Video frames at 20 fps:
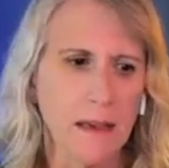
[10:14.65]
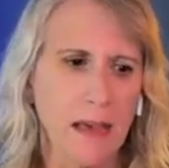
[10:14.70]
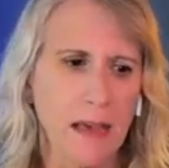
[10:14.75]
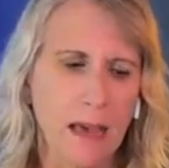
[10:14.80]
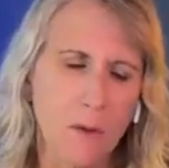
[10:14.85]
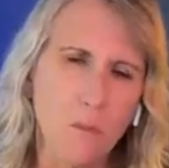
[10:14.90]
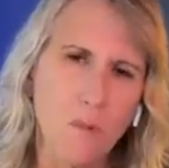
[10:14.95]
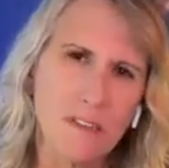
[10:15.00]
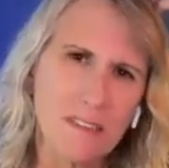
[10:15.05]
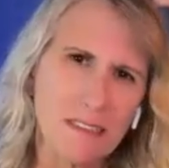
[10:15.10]

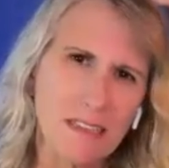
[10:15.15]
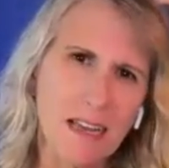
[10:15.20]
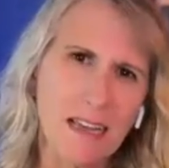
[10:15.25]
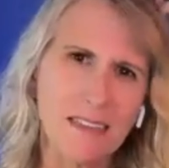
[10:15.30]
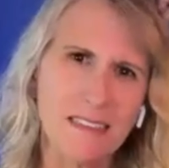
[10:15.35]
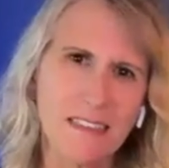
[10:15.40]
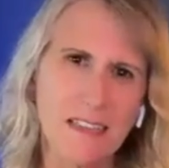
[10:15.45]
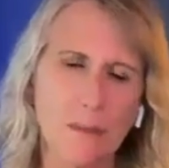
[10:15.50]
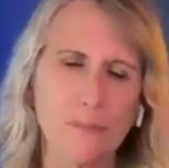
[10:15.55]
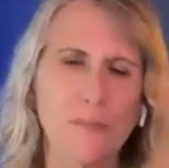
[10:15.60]
And once I
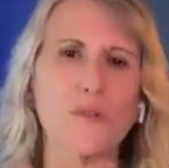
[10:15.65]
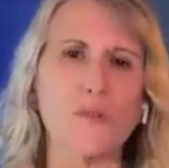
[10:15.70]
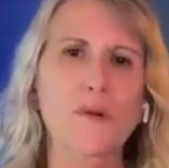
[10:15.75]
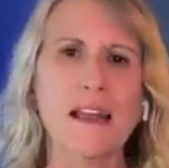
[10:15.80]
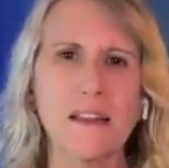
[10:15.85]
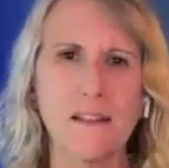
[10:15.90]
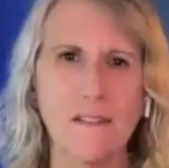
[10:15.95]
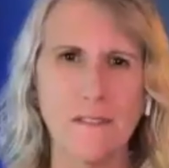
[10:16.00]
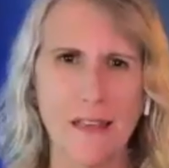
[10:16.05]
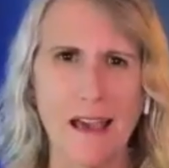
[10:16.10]

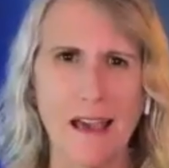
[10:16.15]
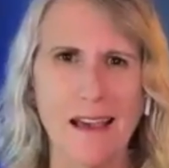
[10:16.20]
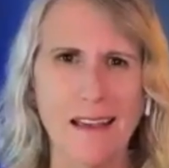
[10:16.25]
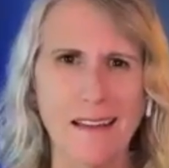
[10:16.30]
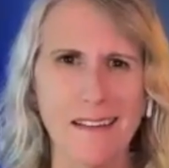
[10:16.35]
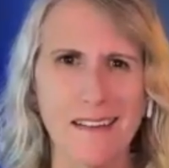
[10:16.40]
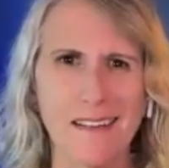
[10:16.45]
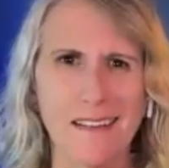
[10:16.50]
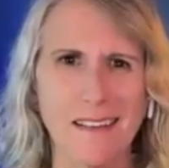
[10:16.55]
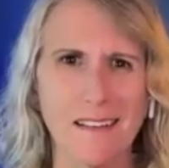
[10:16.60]
separated
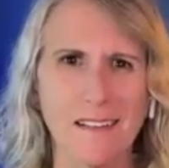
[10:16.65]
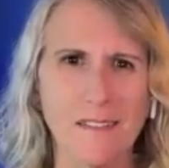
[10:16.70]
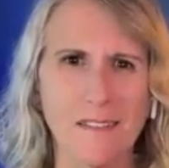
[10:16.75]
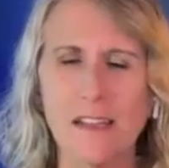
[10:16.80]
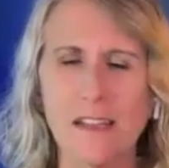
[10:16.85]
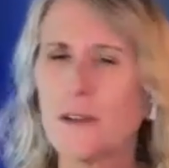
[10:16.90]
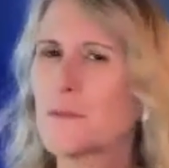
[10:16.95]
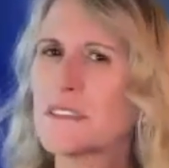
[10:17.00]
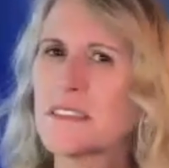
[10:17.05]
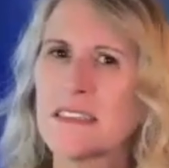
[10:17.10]
that,
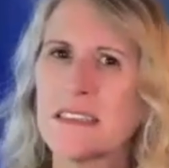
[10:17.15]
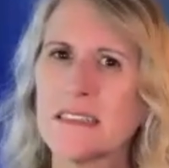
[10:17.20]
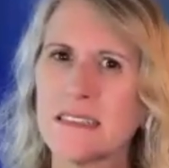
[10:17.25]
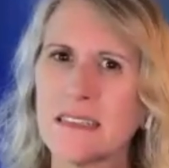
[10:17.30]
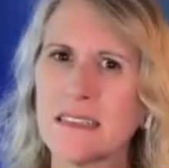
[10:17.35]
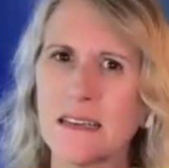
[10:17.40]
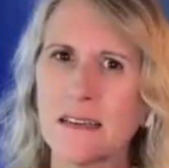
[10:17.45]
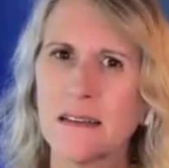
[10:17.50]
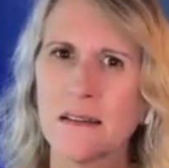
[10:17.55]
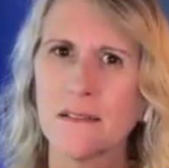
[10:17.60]
then it was
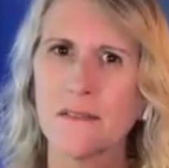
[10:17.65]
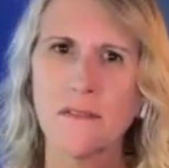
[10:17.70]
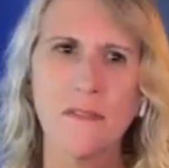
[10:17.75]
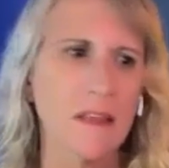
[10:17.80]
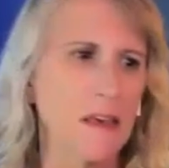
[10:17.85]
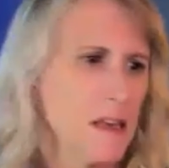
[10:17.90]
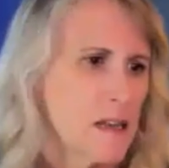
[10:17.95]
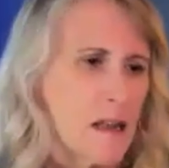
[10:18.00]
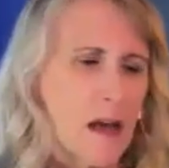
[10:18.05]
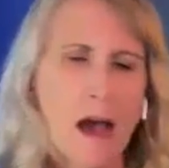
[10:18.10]
easy.
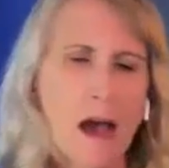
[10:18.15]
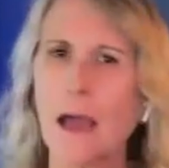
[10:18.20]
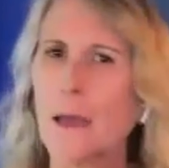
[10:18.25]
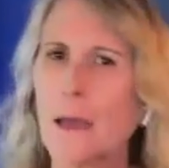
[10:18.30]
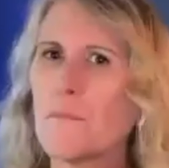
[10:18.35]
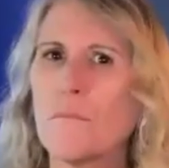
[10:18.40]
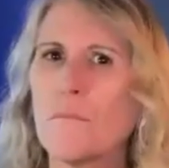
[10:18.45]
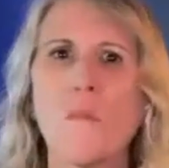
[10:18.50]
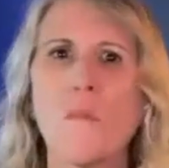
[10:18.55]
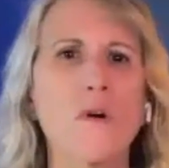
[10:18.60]
Then
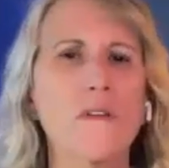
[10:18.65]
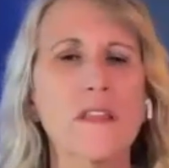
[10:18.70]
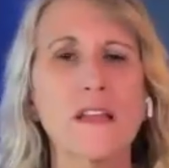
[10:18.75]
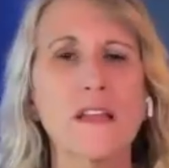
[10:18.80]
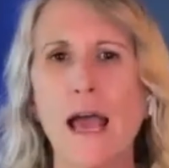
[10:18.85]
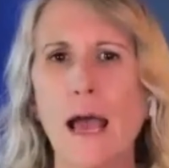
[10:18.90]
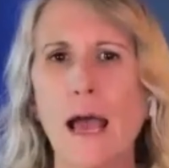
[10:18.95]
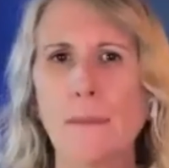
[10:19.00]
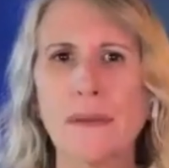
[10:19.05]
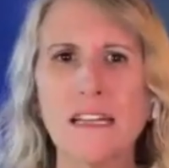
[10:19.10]
I'm more than
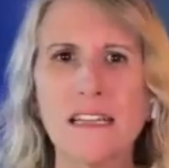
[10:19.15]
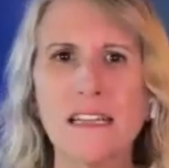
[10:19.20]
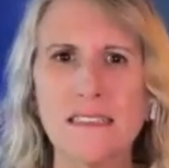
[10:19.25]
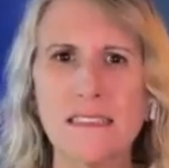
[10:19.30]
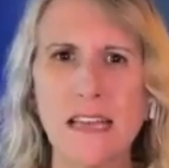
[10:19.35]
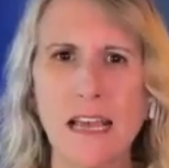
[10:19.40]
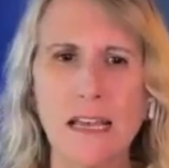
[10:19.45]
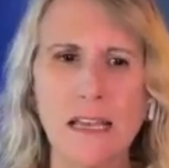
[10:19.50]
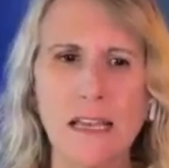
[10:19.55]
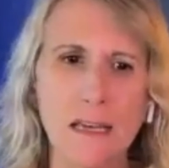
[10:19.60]
happy to
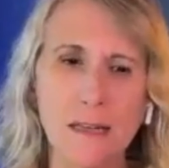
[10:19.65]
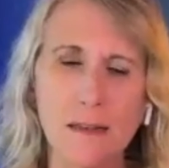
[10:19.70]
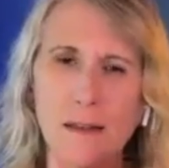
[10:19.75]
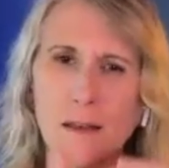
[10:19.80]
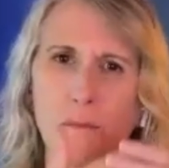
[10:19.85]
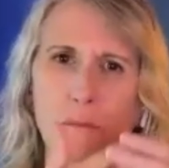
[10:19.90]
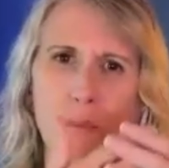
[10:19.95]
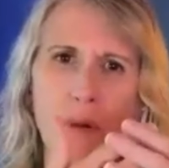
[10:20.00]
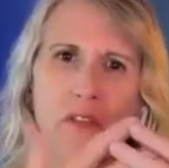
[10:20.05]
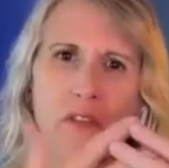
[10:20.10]
take it,
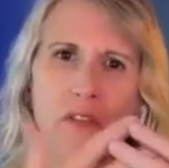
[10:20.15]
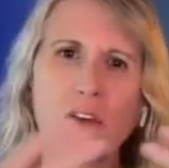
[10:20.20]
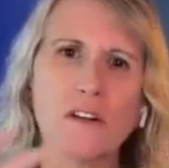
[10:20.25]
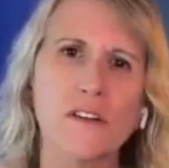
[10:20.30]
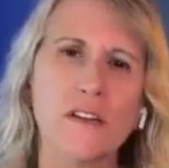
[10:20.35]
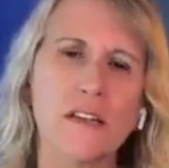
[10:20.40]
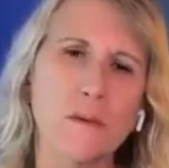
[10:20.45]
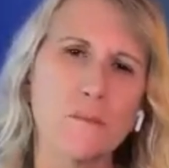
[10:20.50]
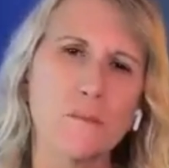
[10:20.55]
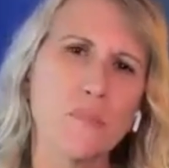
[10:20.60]
but
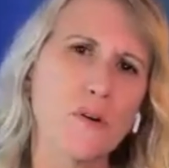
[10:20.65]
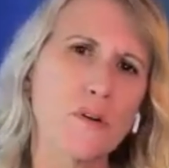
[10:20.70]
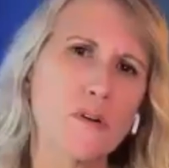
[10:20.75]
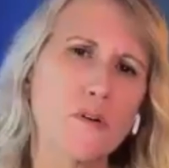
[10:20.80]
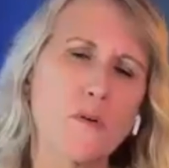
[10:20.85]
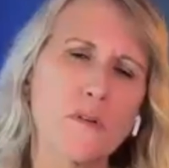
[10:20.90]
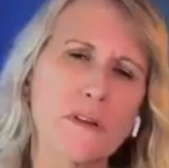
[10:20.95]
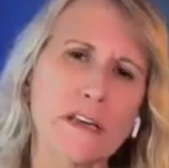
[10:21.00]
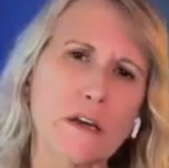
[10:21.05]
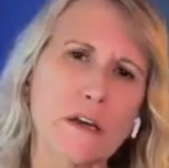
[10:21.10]
their input
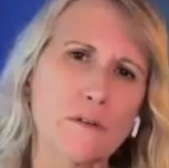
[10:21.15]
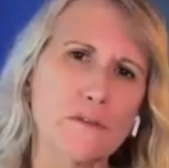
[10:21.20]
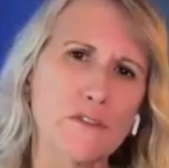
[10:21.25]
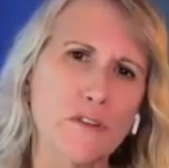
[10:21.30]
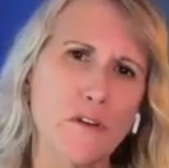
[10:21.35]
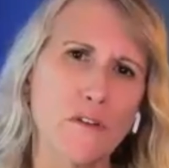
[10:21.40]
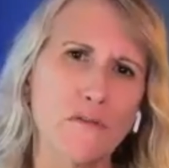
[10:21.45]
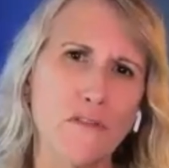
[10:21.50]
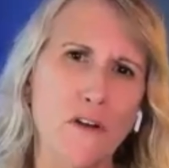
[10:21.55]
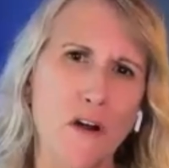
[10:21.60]
only goes
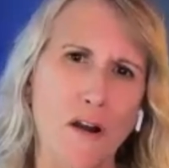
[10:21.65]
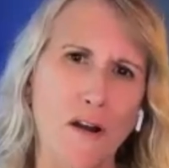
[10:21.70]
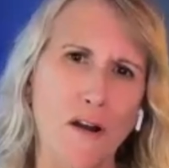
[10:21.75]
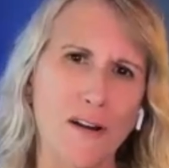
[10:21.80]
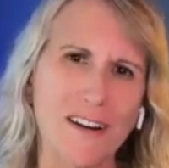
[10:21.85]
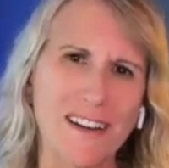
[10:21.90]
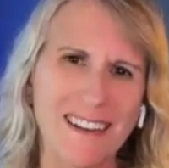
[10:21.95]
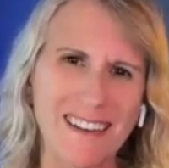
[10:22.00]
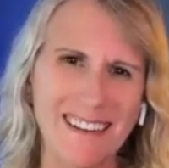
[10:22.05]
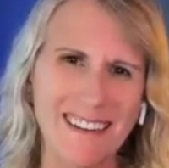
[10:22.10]
so
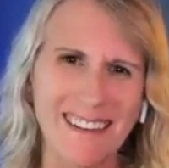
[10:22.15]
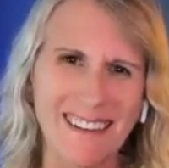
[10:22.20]
far.